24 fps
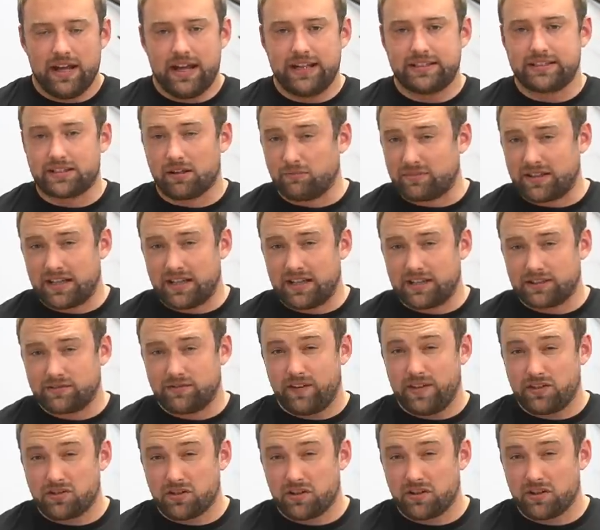it's something that's
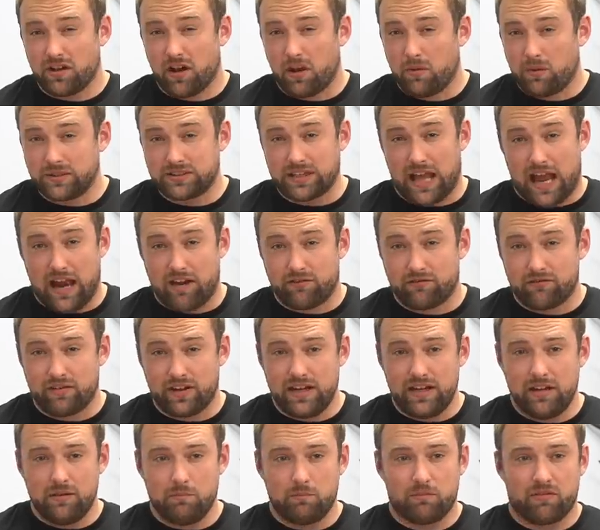featured in almost
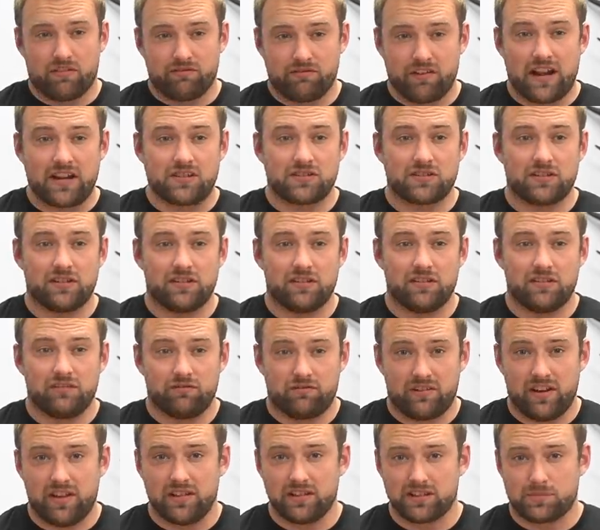every professional
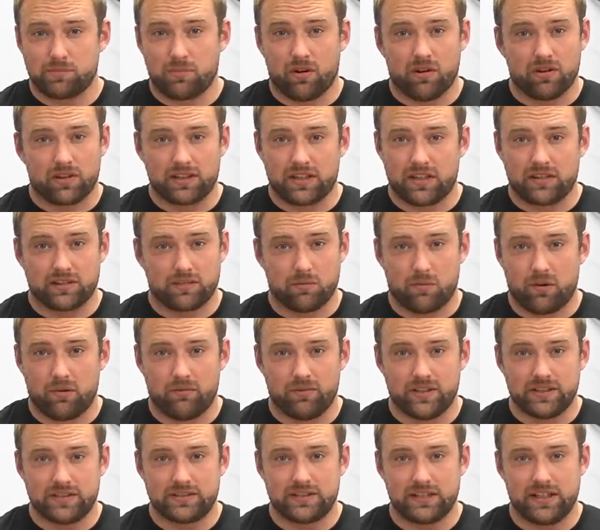field sport at the
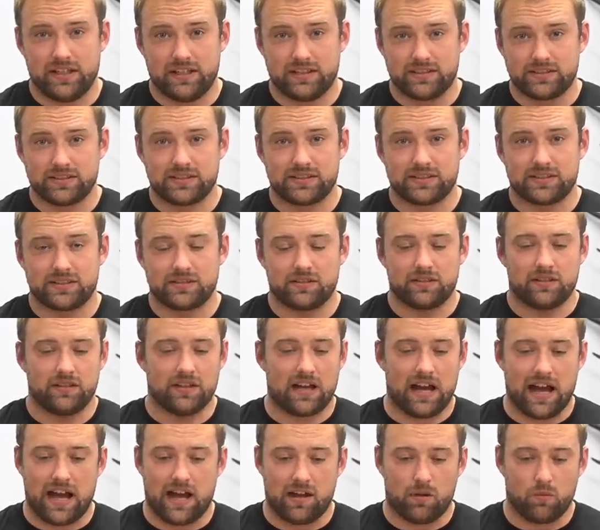moment is
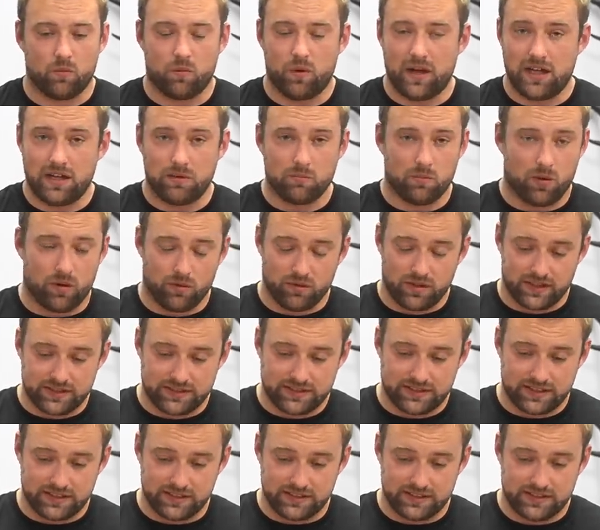uh, win
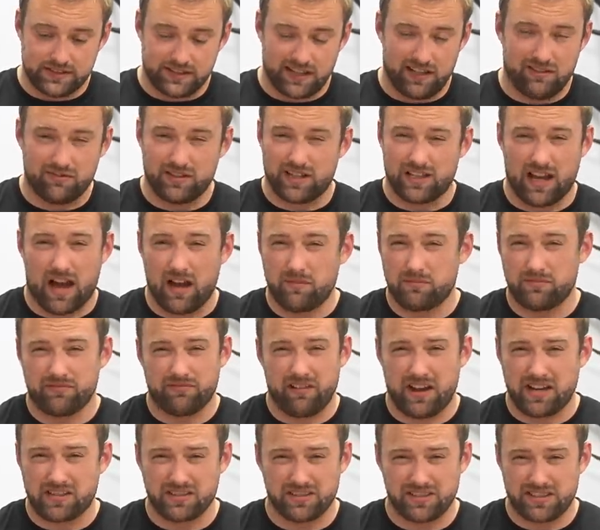bonuses even
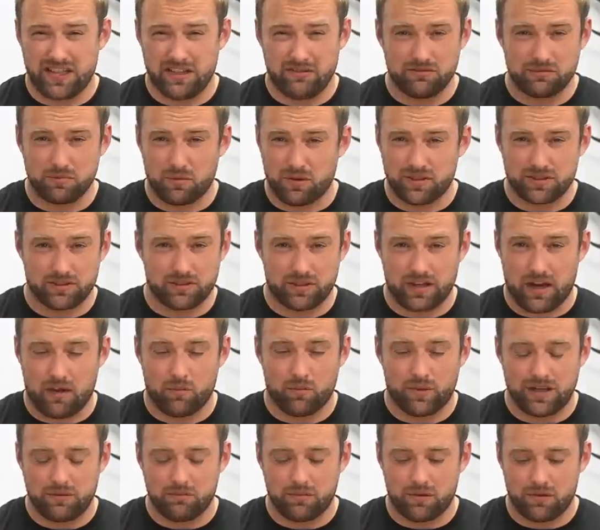non-professional team sports will get
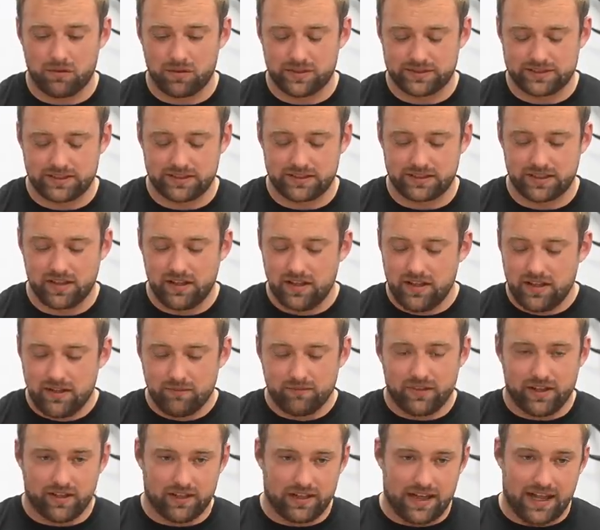win bonuses
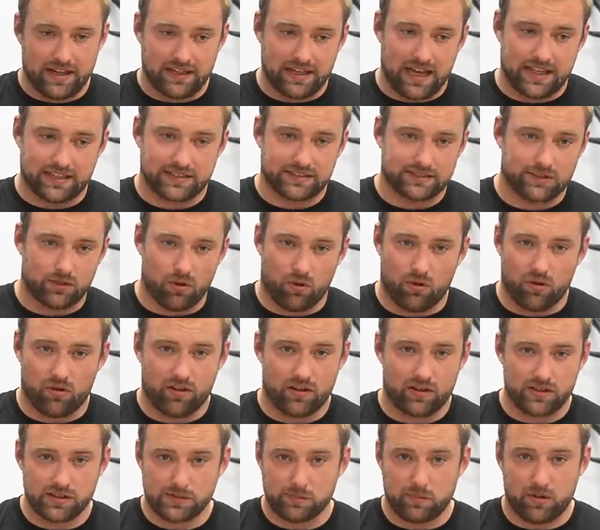you'll then get
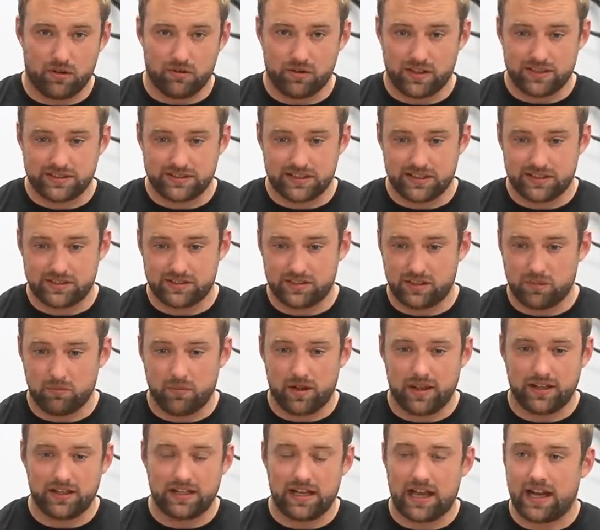scorers bonuses you
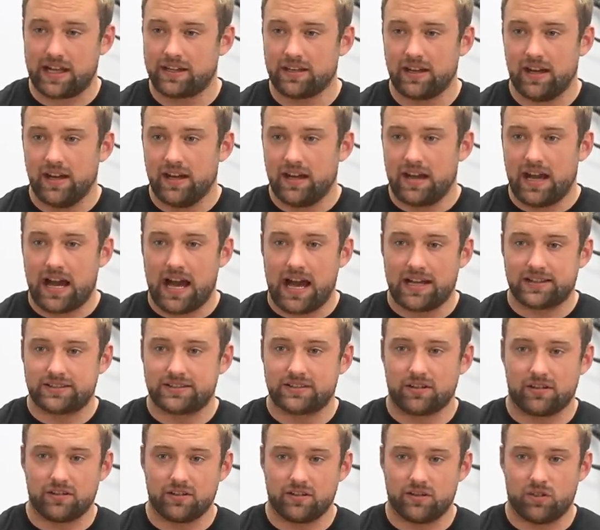might get uh,
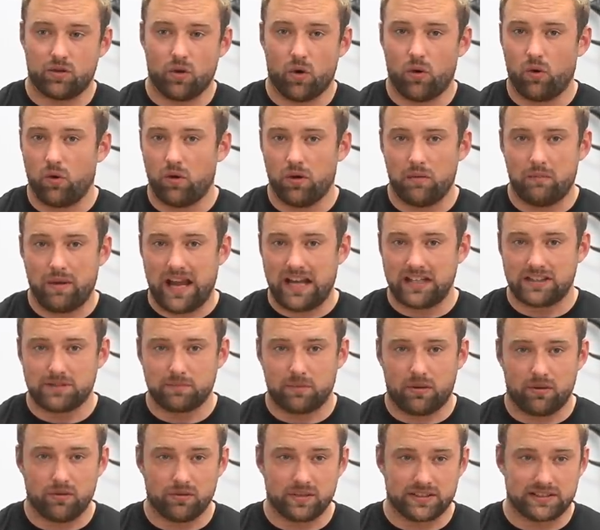certain goal-based
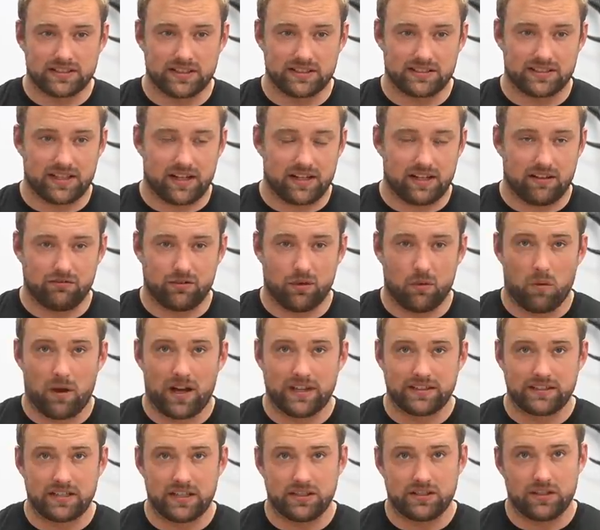bonuses that if you
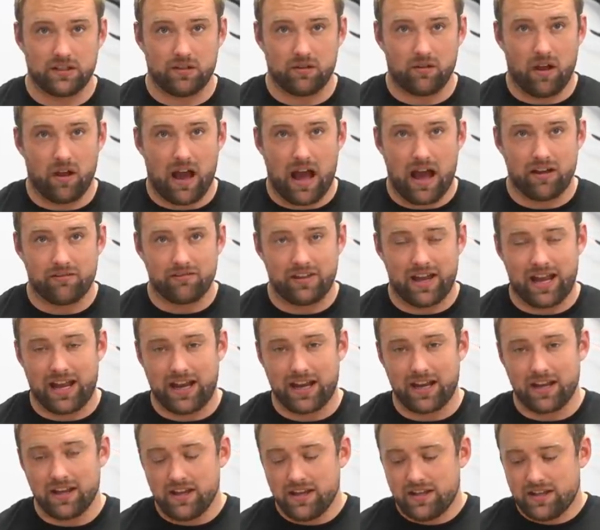wanted to have
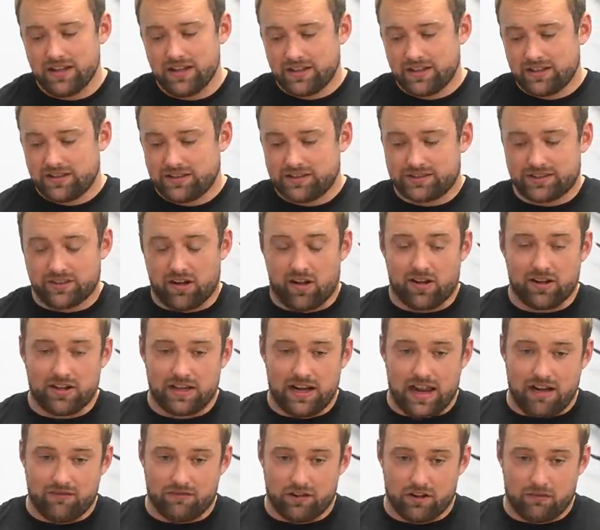a certain
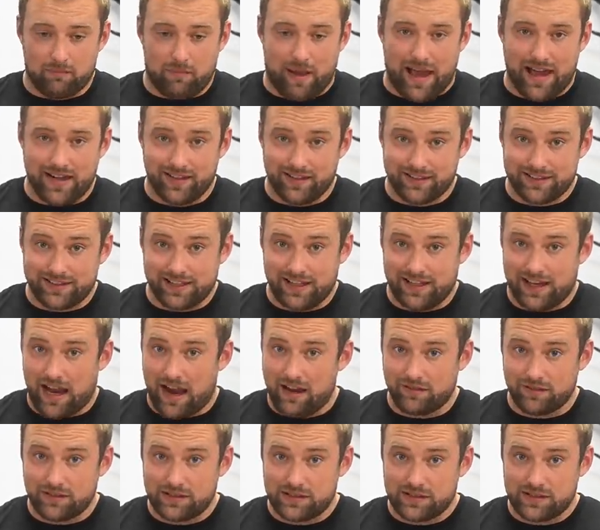level of penalty
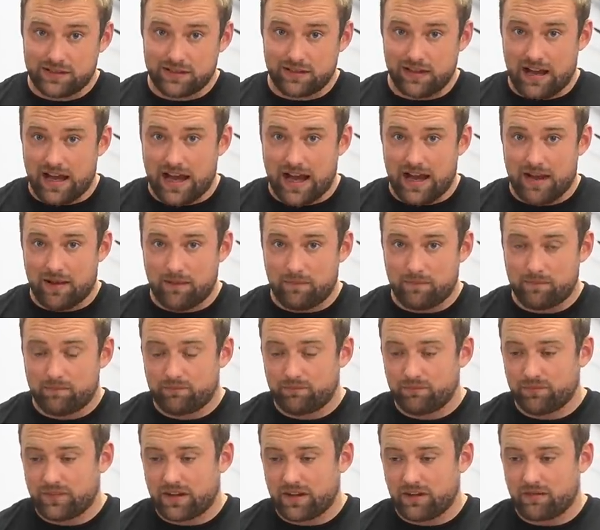counts uh,
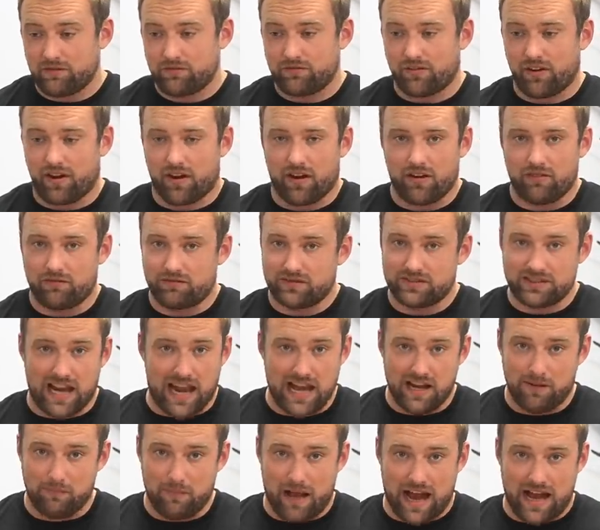for
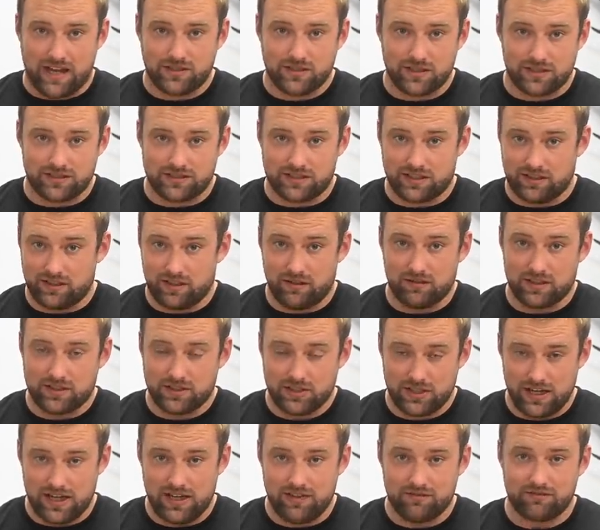10 matches and you
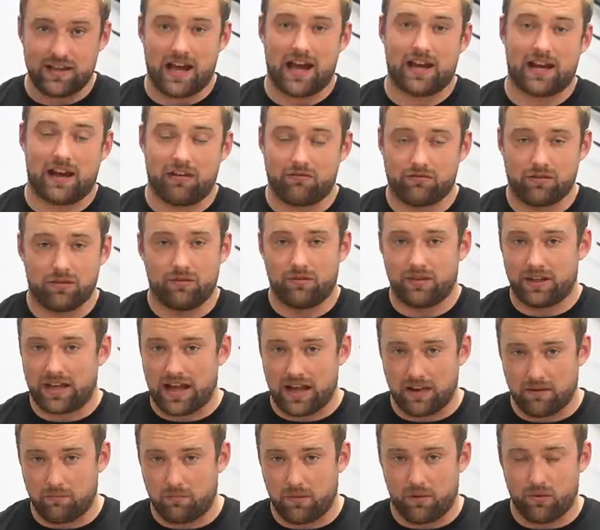achieve that, everyone will
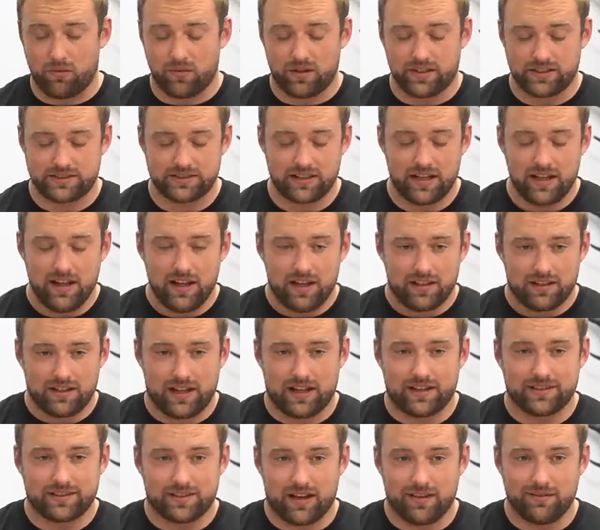get a bonus. A
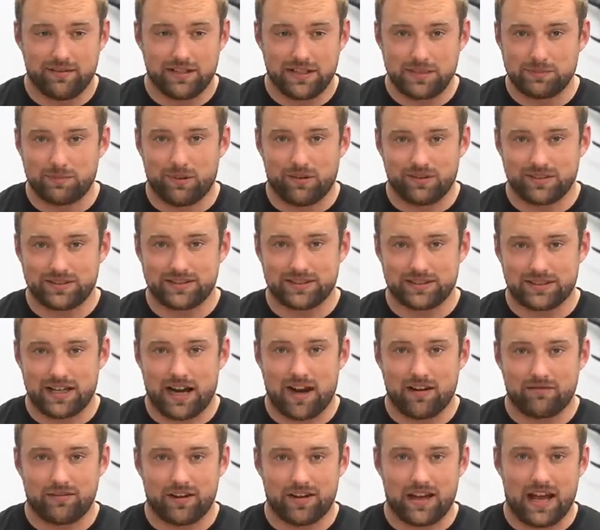lot of the time, these bonuses
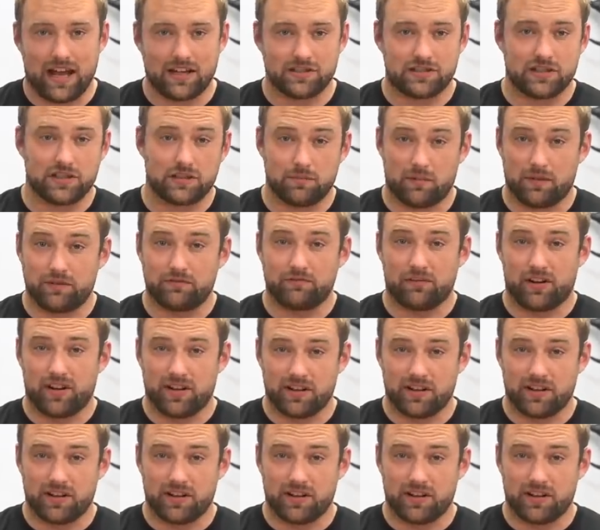are financial, but for